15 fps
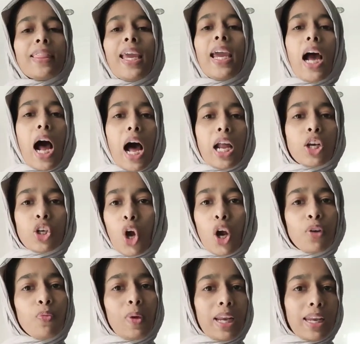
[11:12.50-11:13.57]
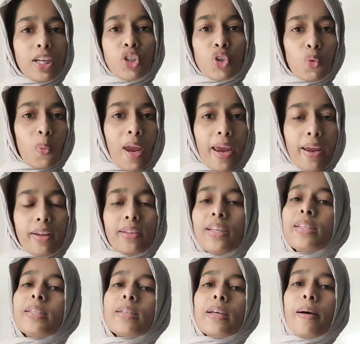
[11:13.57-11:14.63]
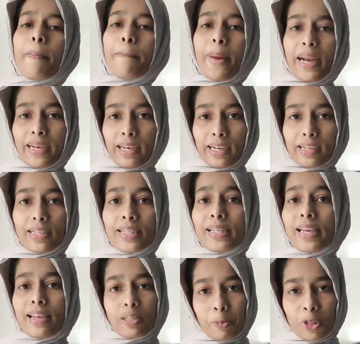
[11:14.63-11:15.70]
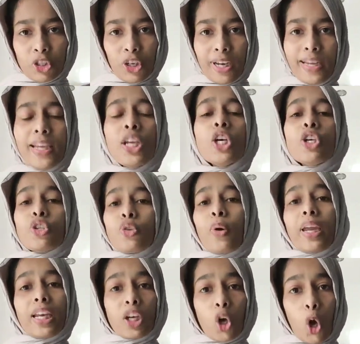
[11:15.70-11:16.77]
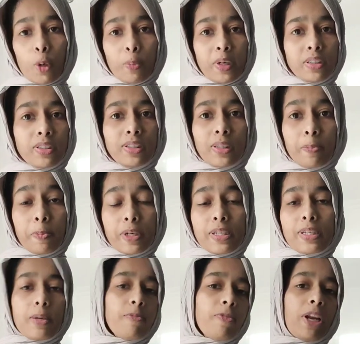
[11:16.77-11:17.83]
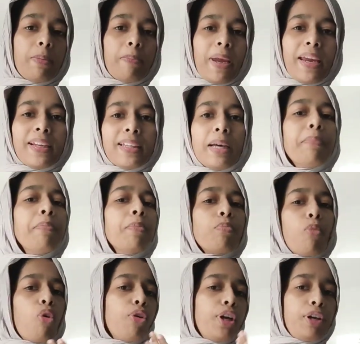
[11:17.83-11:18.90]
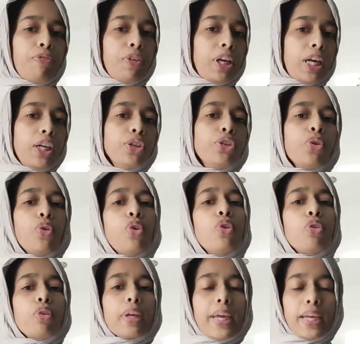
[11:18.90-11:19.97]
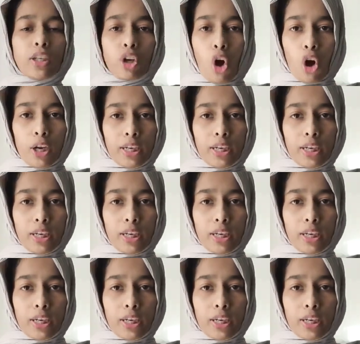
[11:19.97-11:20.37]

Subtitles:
they are not willing to wear the spectacles especially. So incorporating the prism will make them more difficult to get